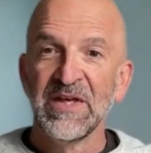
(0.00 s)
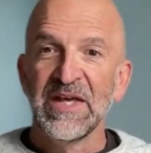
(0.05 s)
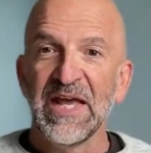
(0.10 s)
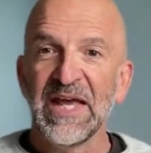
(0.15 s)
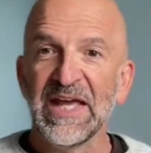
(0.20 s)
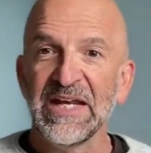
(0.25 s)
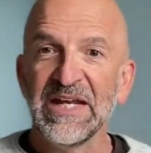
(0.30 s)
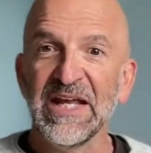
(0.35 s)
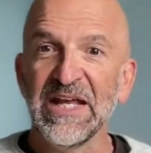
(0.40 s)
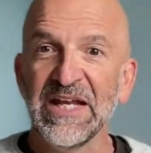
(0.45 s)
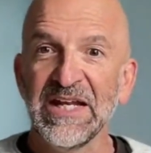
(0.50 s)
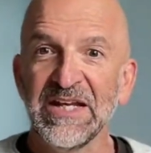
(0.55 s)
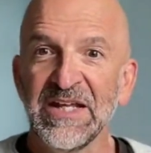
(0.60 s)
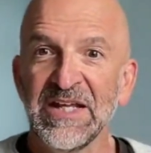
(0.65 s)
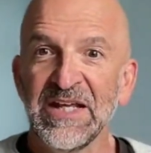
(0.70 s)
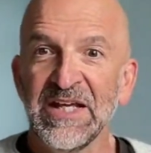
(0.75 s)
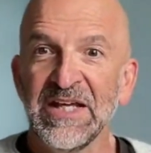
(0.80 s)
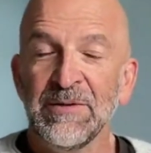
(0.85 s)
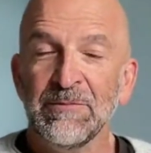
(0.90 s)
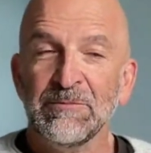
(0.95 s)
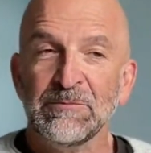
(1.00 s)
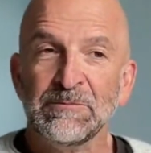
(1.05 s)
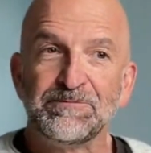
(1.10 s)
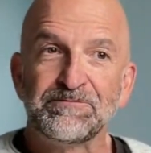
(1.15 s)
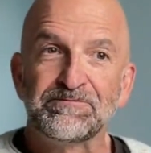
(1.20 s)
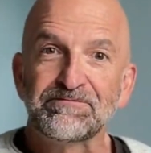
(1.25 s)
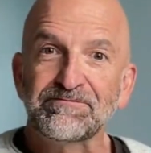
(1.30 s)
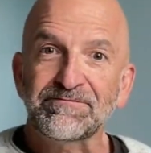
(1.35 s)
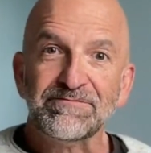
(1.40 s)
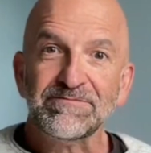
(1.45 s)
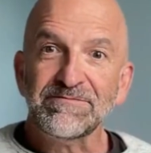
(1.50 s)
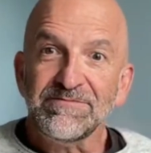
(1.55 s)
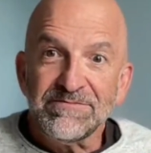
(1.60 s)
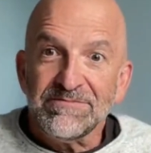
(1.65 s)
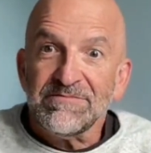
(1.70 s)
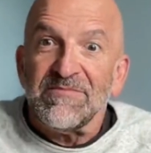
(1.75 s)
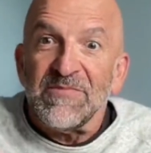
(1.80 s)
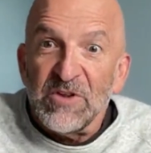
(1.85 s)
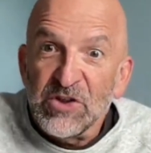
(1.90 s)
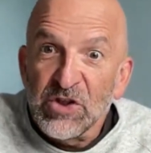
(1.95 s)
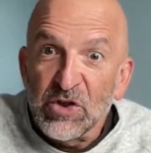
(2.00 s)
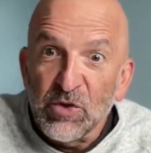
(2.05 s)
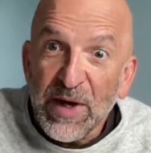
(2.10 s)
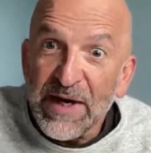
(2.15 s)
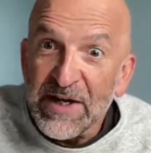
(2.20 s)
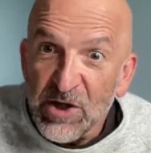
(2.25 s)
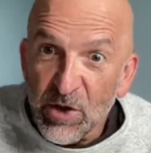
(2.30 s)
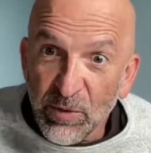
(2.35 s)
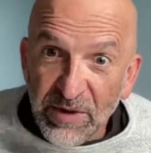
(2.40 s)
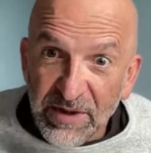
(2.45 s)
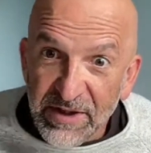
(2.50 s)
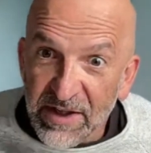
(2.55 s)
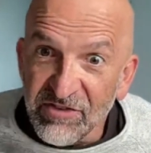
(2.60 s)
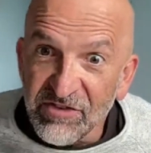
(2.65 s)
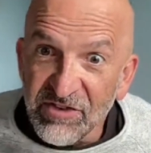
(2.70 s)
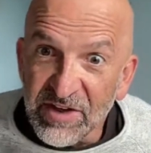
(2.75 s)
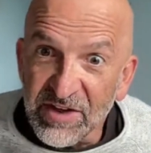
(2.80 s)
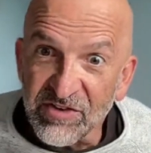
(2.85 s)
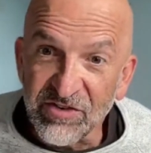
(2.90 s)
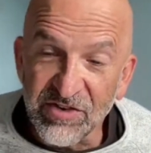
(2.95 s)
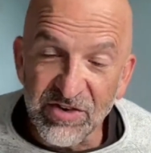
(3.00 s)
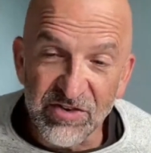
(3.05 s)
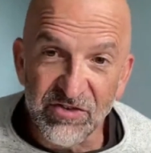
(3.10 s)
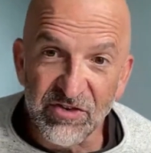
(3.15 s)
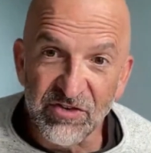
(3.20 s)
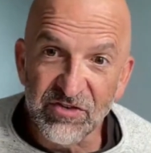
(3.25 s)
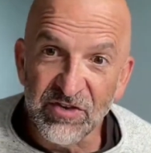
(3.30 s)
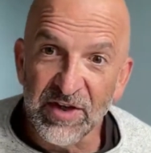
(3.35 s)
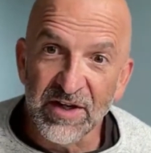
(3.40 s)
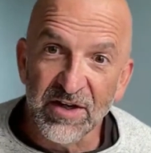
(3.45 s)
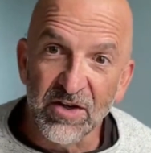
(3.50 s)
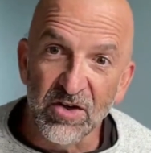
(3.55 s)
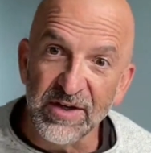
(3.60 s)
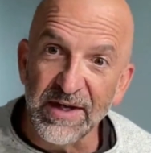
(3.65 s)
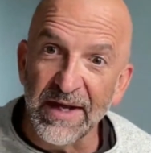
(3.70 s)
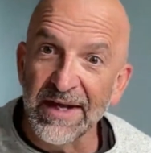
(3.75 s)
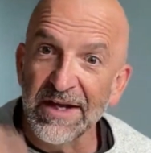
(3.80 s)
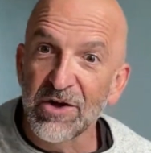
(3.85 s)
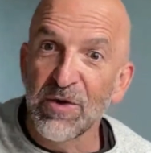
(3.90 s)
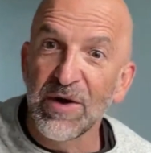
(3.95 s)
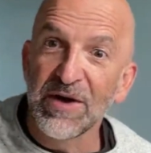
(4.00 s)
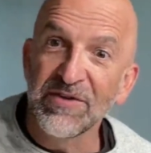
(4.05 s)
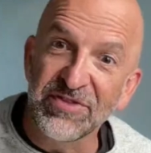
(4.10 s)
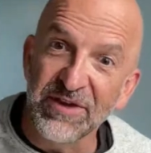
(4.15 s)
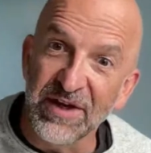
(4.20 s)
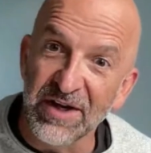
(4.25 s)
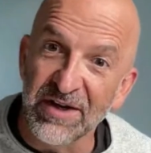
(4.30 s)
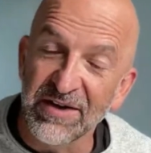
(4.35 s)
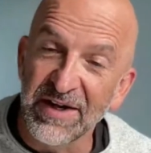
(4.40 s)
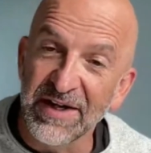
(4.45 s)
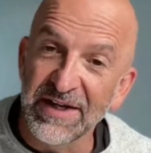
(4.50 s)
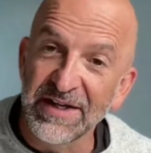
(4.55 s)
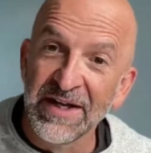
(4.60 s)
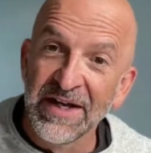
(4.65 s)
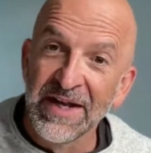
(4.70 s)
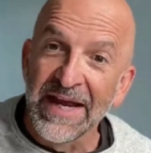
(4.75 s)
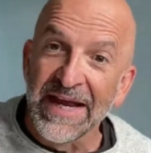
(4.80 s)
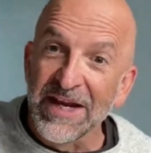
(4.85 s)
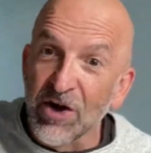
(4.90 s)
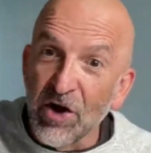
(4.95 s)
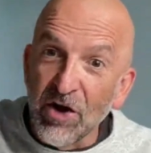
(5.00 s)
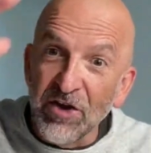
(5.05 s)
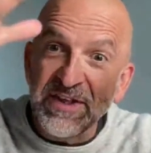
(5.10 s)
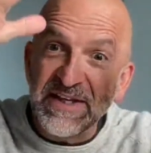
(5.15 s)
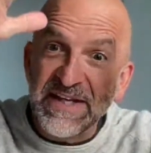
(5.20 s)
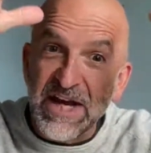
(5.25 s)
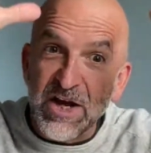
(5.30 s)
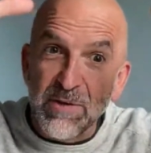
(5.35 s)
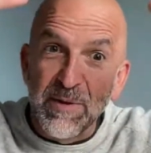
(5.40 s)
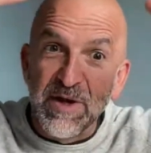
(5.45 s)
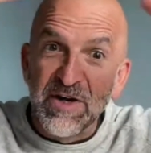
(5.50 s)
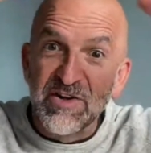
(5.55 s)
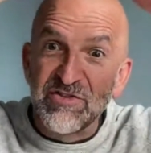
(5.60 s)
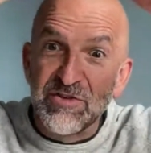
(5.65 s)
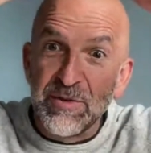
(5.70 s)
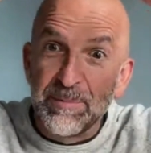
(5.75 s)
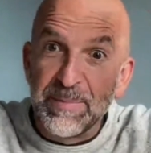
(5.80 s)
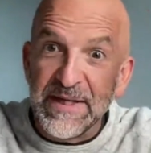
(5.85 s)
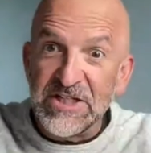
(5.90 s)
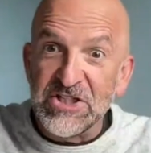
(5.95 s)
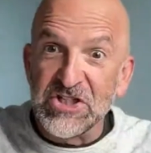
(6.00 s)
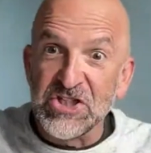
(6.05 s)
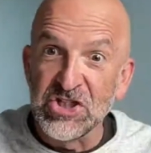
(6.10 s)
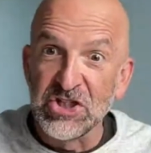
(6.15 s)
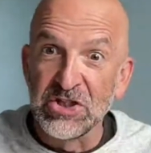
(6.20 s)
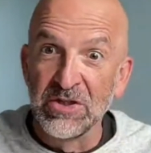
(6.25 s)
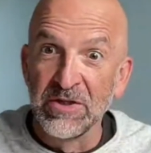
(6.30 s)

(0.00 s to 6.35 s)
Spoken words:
And you're right. No one does this. It's just like, okay, go out there and all they care about is the pitch.